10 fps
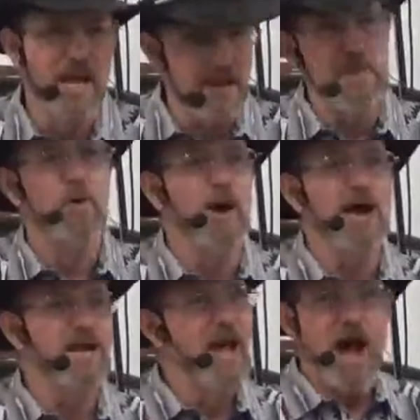He'd been
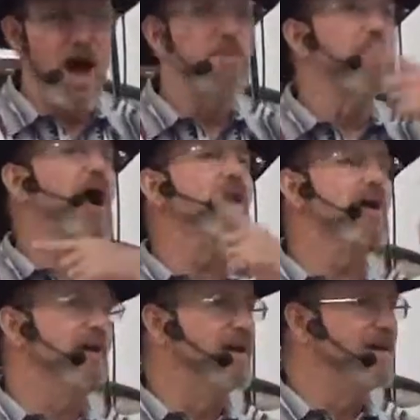waiting
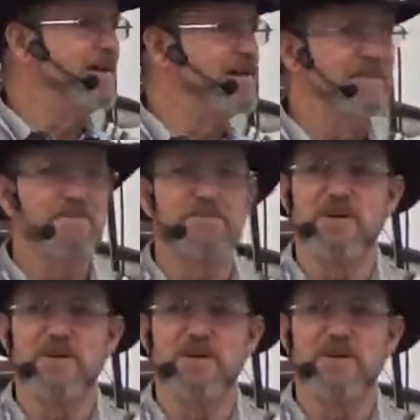unmarried for